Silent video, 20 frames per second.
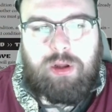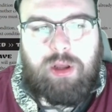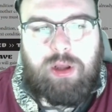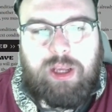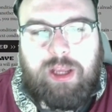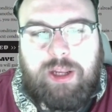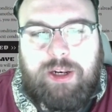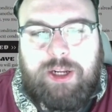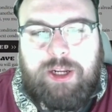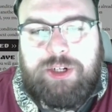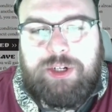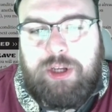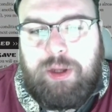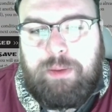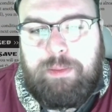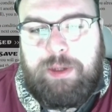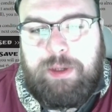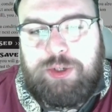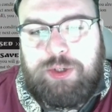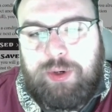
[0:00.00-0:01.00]
A condition
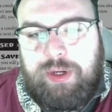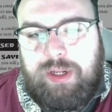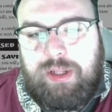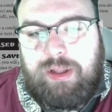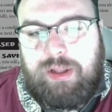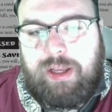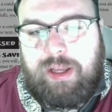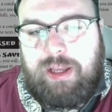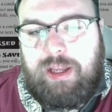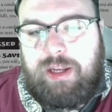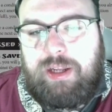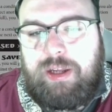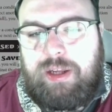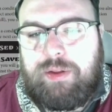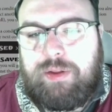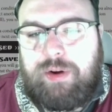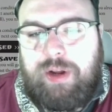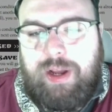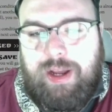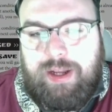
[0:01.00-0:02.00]
can be treated like any
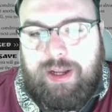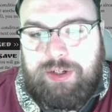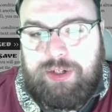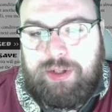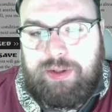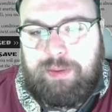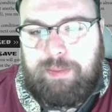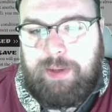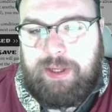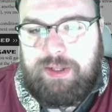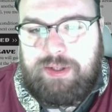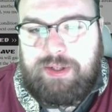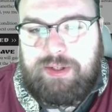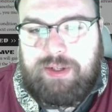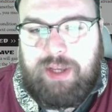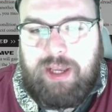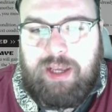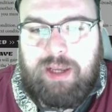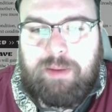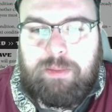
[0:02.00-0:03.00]
other edge in the Mazes
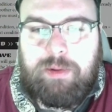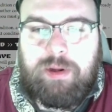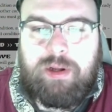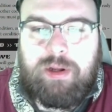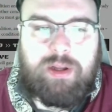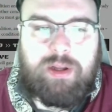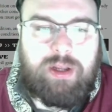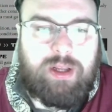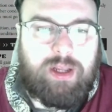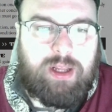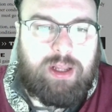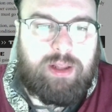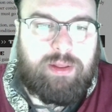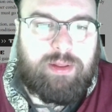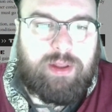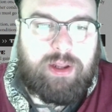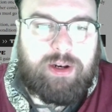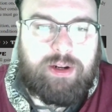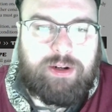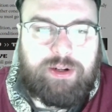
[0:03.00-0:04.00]
game, in
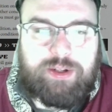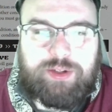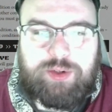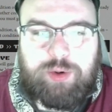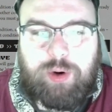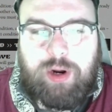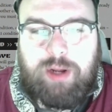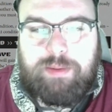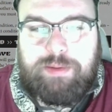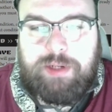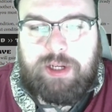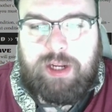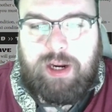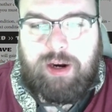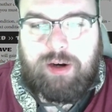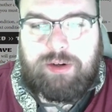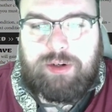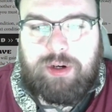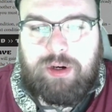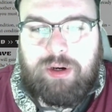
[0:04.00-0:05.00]
that it describes a
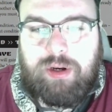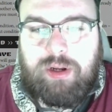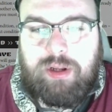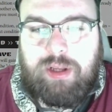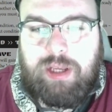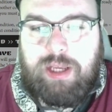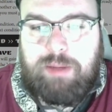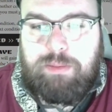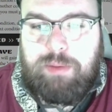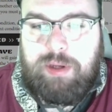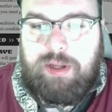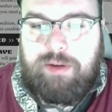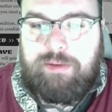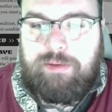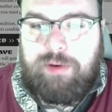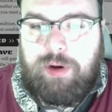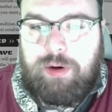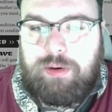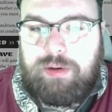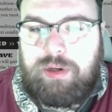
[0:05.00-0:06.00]
character, can be
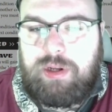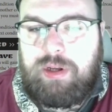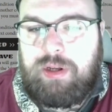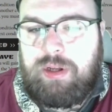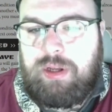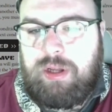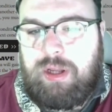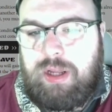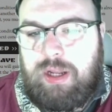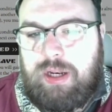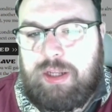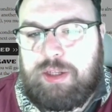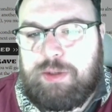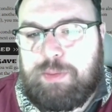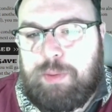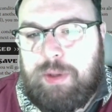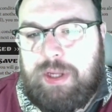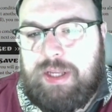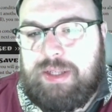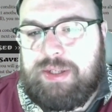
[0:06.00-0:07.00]
invoked, and
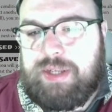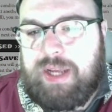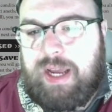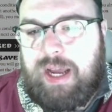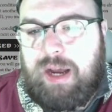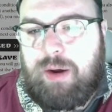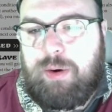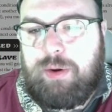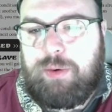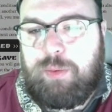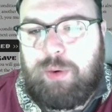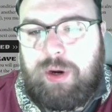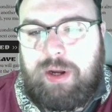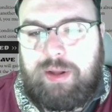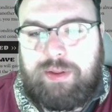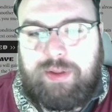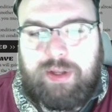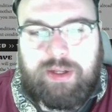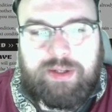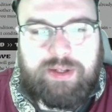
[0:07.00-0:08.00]
explains how and why
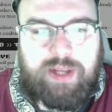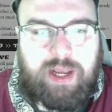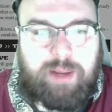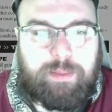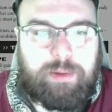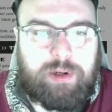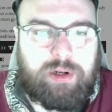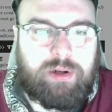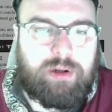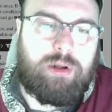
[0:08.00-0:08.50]
things happen.